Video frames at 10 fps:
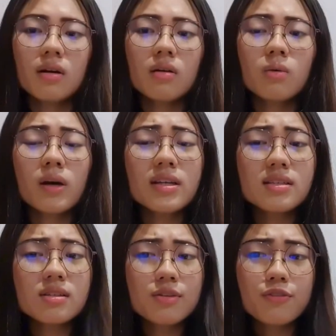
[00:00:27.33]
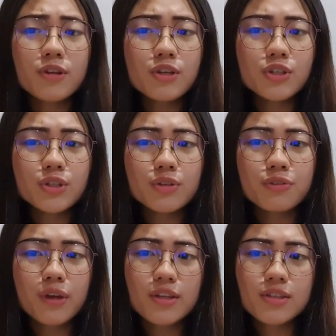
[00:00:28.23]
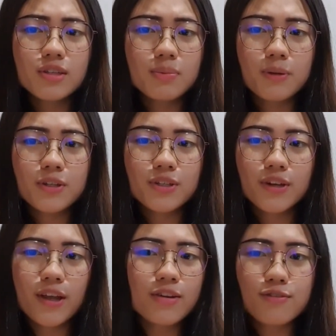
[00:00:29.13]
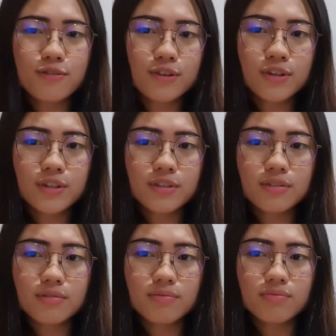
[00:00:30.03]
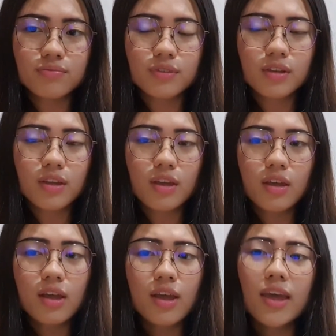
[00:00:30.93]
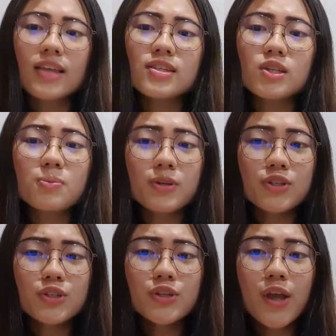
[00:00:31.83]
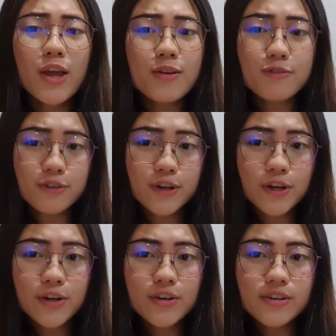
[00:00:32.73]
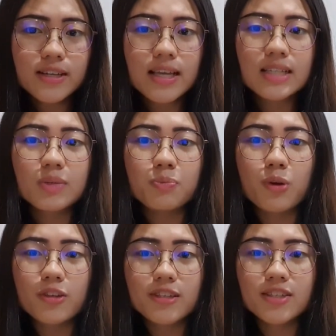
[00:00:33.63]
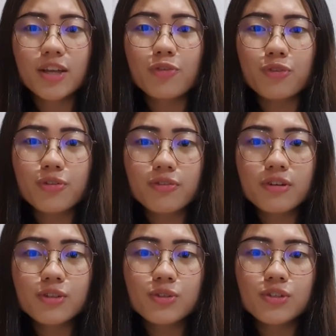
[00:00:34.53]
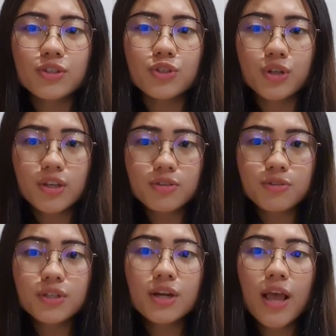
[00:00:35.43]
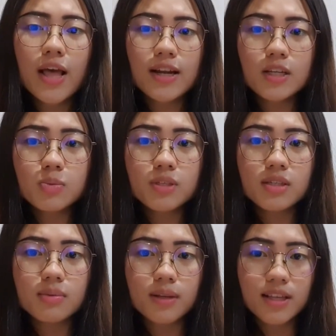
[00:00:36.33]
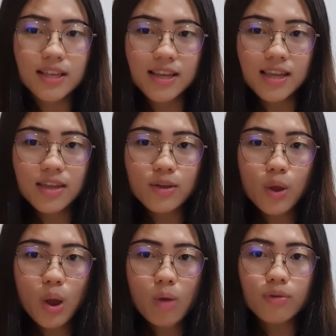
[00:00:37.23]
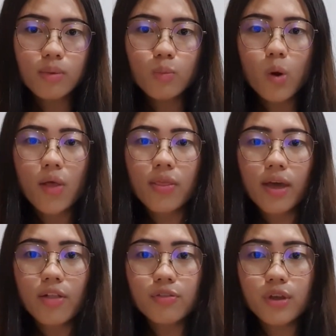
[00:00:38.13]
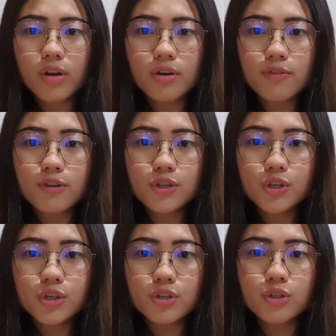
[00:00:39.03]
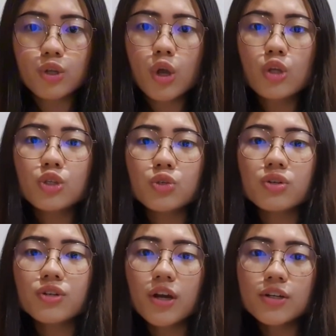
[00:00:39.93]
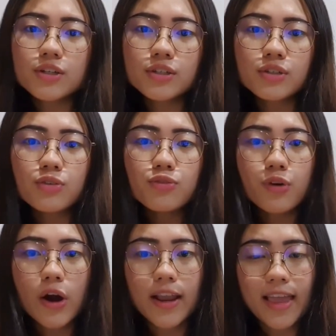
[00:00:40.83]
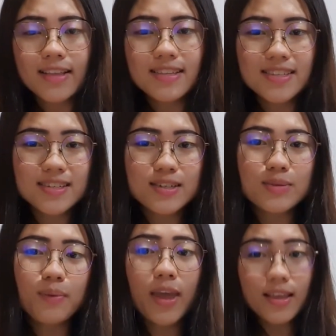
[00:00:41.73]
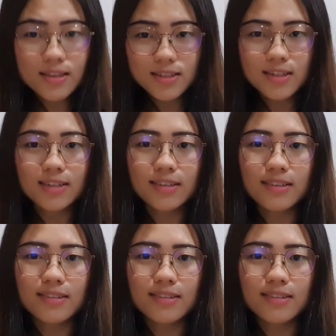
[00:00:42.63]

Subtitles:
What is the definition of cancer patient handover? Cancer patient handover is a process that refers to the transfer responsibility from one healthcare division to another for a cancer patient.